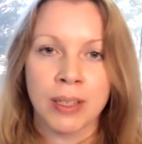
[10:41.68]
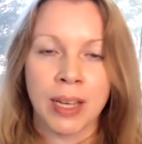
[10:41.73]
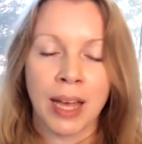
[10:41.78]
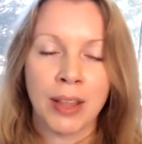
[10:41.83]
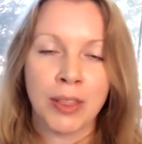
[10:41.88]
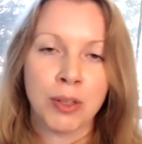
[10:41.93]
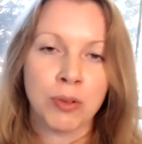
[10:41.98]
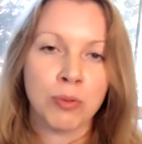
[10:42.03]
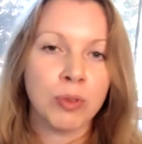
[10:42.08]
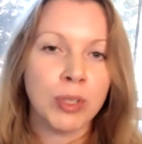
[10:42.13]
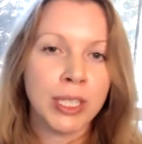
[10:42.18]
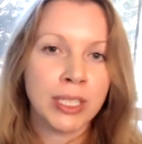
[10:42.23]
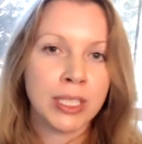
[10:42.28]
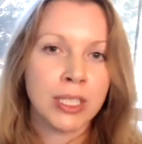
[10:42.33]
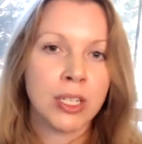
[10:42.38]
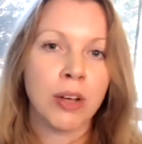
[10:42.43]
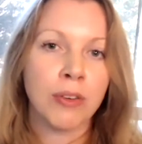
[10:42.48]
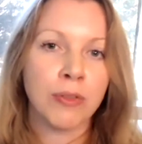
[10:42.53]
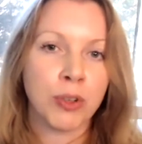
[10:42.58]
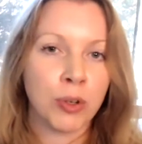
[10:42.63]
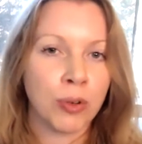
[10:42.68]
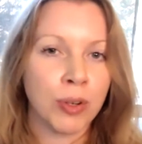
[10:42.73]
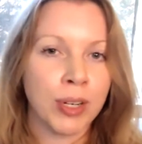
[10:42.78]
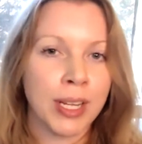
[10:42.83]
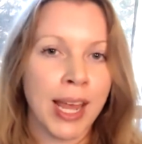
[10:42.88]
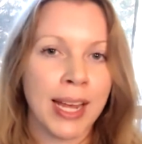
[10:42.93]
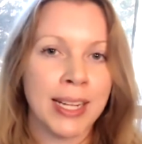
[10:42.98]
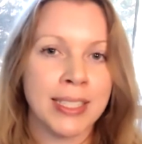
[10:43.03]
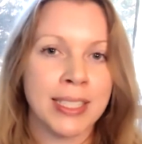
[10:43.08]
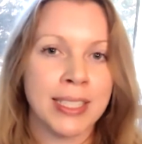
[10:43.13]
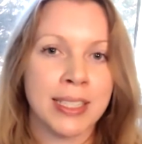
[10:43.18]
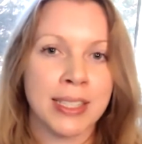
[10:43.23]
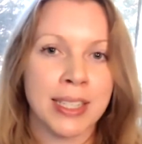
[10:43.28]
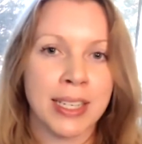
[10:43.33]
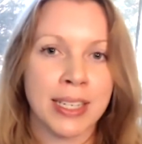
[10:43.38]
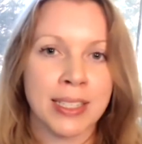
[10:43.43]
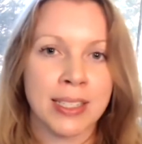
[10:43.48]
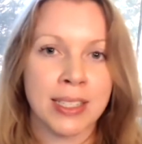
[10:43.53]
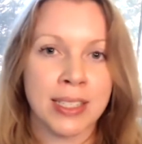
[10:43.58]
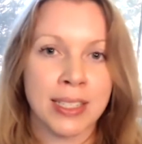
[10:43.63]
And the reason I've created
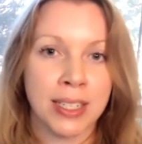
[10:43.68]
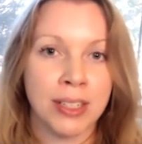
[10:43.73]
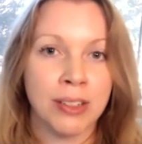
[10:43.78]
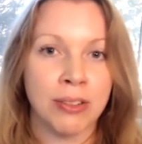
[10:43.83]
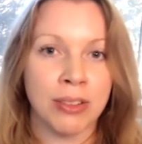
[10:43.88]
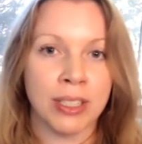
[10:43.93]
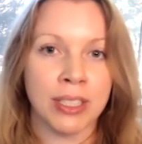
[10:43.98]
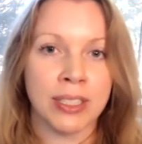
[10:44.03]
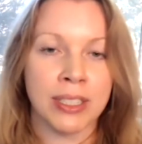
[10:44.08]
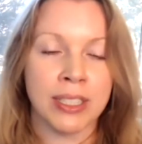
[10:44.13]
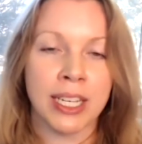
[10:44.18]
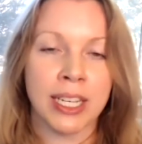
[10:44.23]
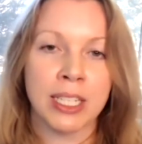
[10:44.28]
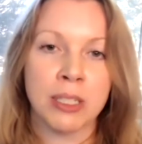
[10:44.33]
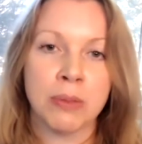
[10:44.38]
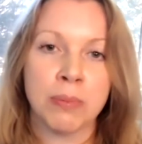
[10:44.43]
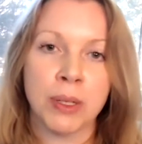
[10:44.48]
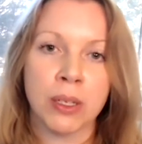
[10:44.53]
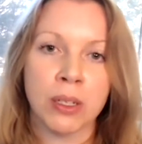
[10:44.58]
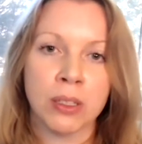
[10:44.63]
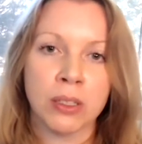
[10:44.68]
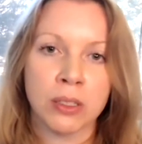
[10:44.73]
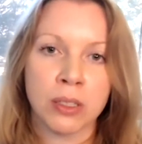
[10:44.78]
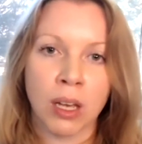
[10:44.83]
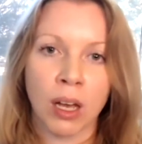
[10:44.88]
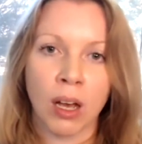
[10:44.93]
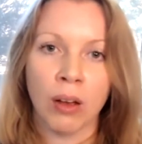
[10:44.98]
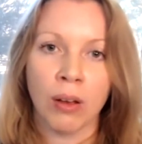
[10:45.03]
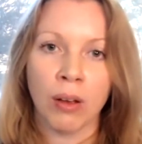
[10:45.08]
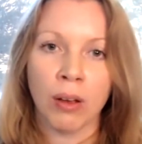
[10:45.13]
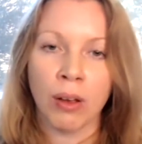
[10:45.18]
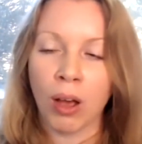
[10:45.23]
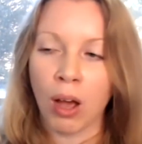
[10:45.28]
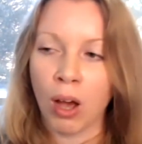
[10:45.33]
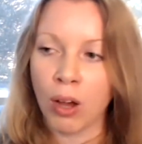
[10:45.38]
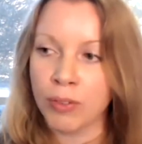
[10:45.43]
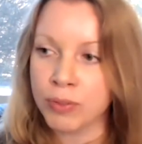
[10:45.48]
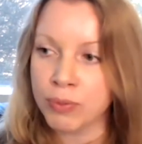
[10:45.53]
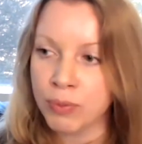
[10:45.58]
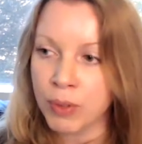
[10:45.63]
this series is because
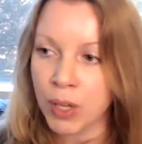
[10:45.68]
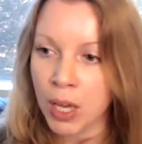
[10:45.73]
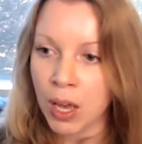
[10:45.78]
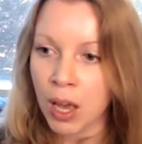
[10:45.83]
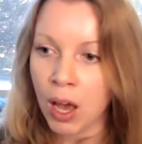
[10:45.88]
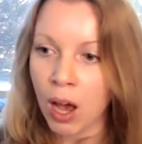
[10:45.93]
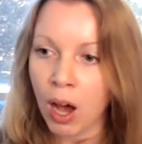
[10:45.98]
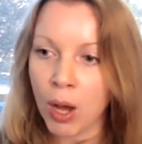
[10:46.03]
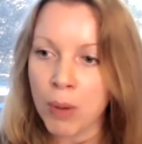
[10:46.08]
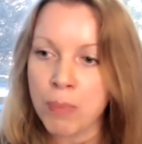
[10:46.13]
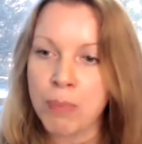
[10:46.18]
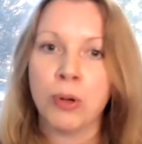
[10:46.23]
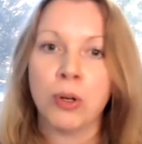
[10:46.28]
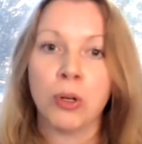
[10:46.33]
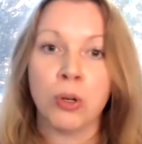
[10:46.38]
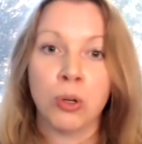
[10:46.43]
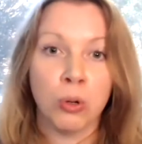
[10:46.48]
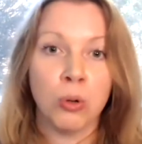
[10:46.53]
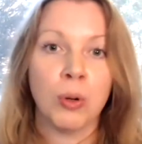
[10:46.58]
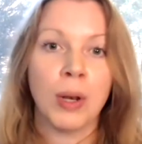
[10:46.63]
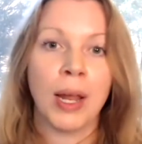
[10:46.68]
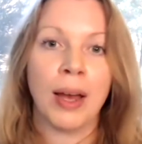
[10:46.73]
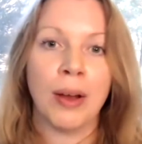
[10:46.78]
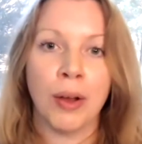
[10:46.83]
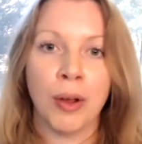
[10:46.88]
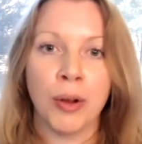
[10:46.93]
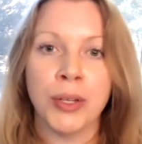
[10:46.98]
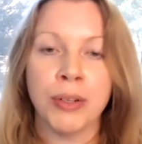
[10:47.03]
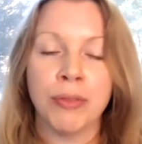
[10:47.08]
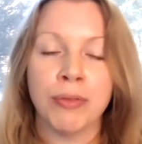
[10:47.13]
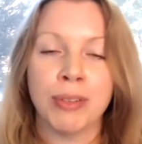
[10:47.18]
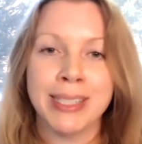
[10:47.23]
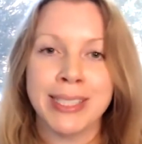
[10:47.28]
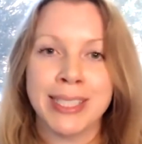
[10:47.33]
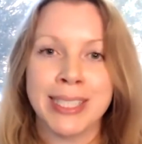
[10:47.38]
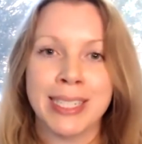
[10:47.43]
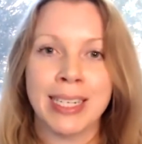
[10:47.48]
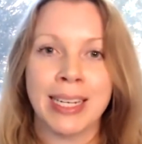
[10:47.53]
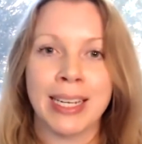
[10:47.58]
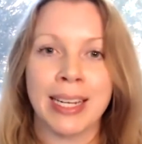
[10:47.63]
I put a call out only
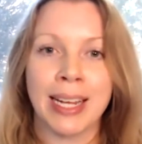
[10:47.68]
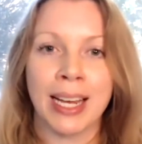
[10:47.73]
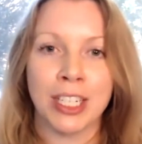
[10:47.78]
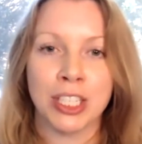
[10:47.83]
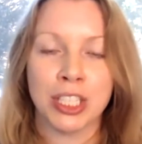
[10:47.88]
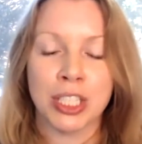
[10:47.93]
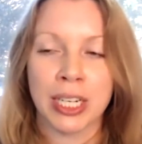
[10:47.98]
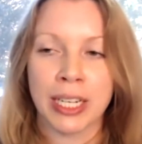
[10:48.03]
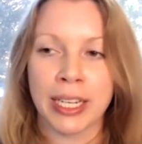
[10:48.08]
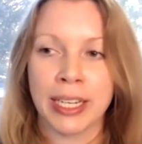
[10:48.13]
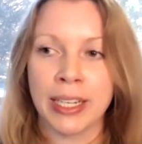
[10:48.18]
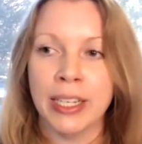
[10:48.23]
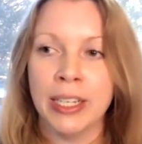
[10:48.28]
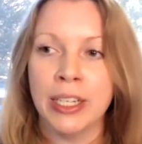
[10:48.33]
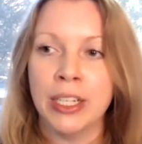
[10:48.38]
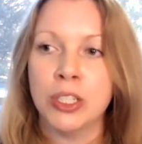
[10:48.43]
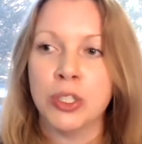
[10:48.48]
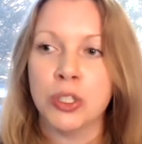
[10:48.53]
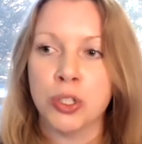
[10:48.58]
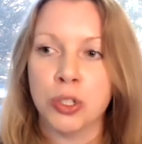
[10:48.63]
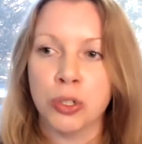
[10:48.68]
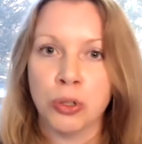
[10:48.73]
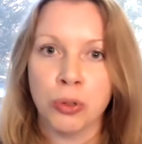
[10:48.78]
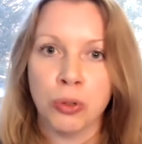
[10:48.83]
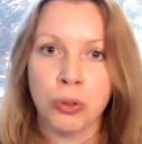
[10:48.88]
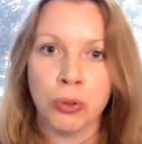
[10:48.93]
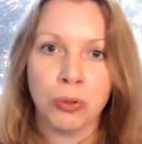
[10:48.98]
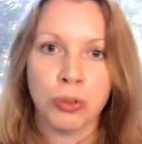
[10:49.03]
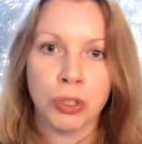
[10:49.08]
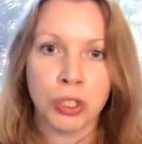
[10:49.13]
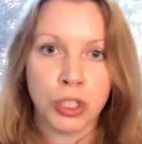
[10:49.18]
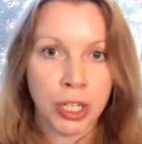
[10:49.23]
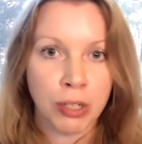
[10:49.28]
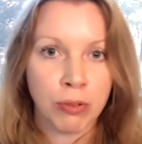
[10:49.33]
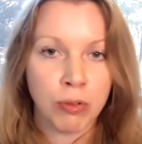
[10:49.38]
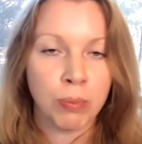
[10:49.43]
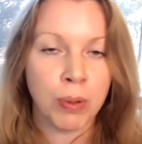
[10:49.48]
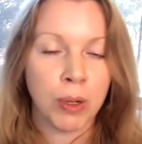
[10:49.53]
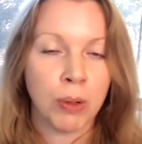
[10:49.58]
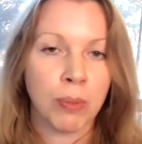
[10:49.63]
recently, actually, to the
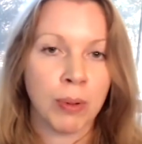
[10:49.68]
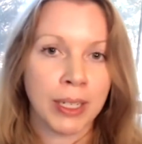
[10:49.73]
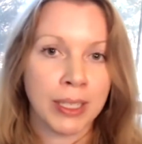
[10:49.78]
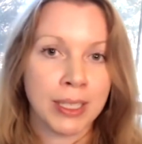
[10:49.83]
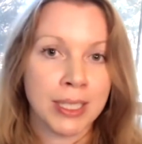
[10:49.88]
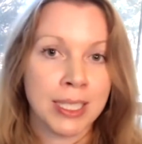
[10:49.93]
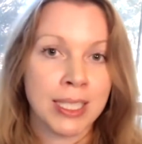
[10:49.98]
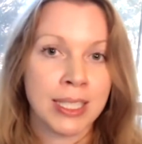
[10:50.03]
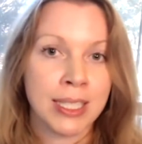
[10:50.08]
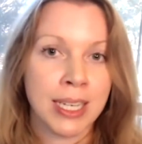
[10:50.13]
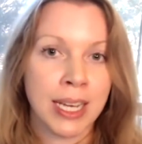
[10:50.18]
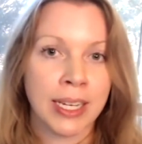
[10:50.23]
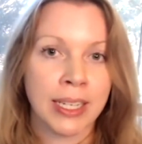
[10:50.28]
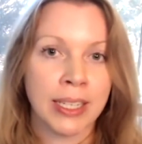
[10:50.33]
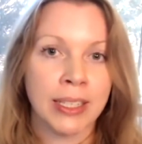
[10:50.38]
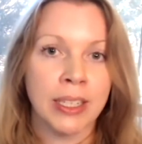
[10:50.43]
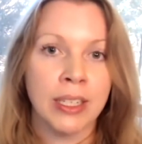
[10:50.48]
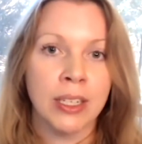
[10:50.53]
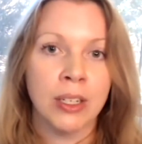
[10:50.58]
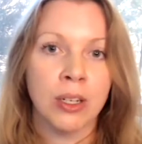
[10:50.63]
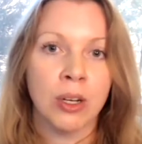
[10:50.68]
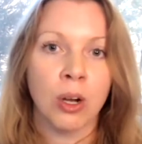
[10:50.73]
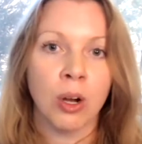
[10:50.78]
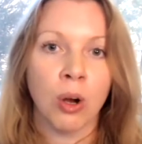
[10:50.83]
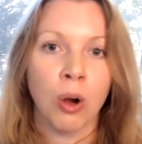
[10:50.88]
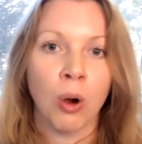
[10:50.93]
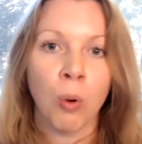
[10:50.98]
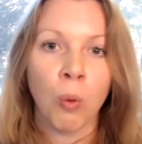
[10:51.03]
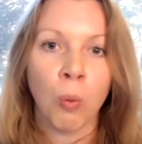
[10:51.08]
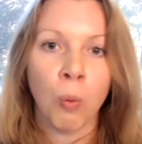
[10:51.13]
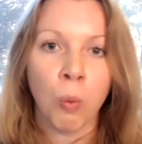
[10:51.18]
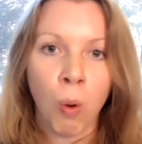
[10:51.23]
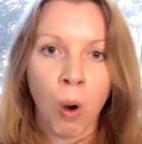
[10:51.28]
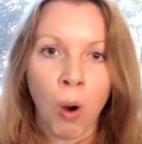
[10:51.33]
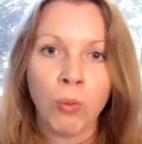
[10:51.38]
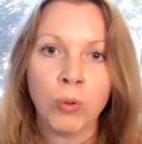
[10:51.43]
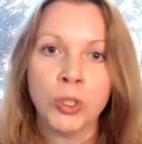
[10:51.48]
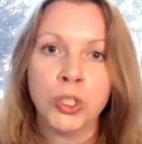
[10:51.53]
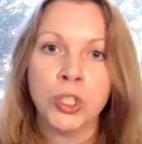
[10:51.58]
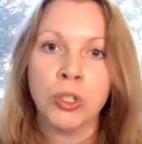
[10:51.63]
general public to say,
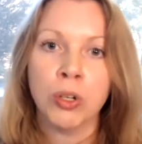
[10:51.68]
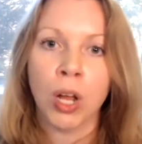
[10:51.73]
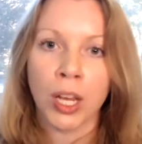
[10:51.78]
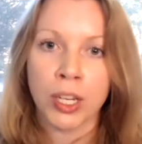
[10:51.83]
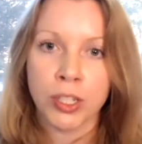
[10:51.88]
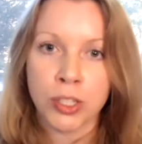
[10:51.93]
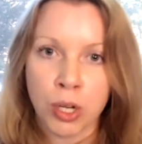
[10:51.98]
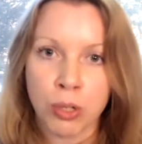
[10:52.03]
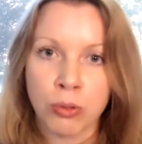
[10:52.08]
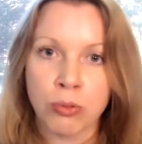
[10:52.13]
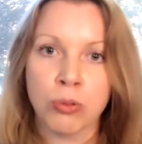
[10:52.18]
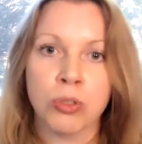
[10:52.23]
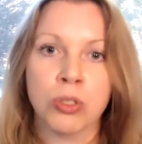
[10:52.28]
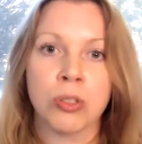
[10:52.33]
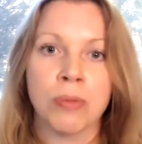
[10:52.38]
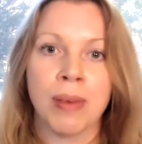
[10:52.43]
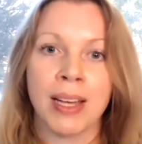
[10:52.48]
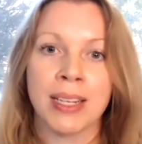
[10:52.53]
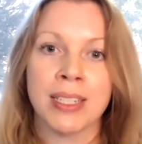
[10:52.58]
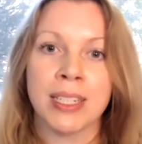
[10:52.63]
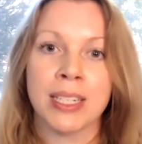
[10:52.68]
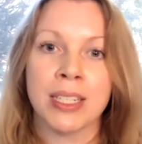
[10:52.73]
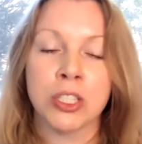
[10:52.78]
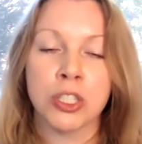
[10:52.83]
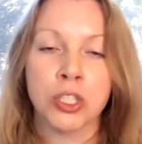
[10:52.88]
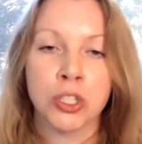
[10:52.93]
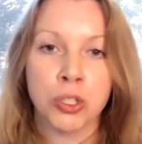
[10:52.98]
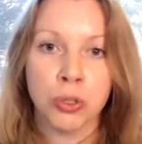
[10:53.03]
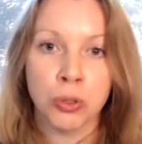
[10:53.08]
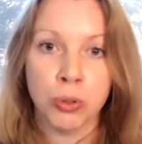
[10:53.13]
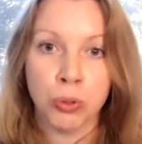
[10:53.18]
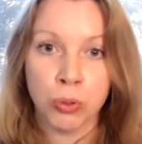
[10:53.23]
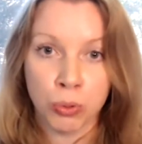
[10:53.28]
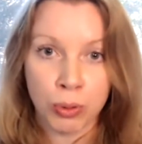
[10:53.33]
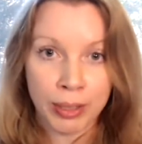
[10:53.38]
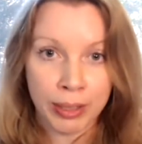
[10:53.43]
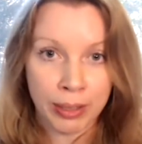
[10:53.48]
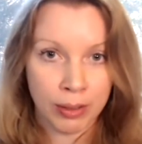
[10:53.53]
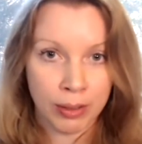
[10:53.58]
what would you like Total Somatics to